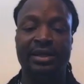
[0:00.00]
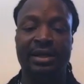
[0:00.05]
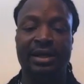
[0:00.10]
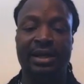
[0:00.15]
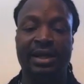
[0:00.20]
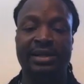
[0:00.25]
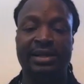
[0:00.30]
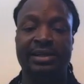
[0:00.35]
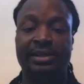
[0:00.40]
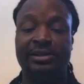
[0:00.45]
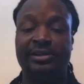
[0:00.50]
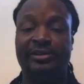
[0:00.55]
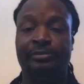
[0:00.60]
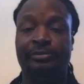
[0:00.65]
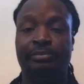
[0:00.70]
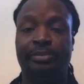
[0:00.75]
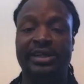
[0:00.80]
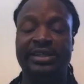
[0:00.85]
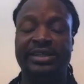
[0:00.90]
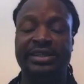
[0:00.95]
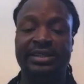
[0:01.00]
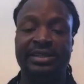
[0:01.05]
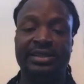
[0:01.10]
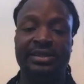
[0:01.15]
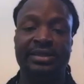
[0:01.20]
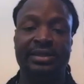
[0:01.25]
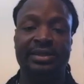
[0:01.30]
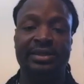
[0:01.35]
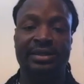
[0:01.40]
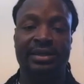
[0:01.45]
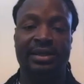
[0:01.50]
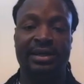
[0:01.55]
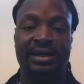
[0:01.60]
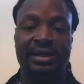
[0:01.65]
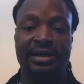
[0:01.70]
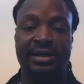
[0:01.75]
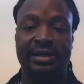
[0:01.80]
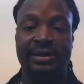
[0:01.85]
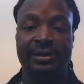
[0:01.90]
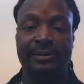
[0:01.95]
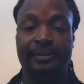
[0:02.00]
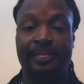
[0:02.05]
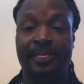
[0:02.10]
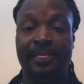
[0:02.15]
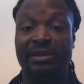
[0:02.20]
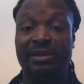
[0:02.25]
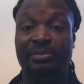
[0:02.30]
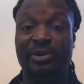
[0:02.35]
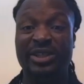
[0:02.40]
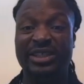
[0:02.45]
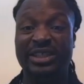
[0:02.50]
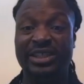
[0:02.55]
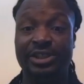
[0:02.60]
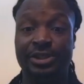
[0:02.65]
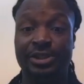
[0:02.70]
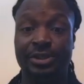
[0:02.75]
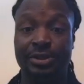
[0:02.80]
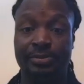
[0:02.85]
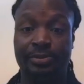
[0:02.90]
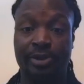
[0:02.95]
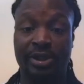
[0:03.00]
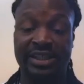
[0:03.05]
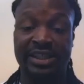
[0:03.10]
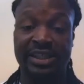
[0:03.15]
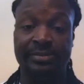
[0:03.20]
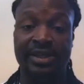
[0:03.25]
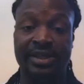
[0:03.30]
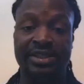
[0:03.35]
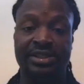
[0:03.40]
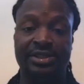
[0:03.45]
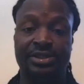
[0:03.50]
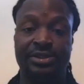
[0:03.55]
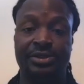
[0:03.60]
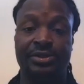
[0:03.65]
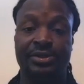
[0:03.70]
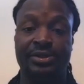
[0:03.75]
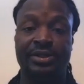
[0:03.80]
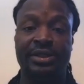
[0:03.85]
I had a lot of body image issues.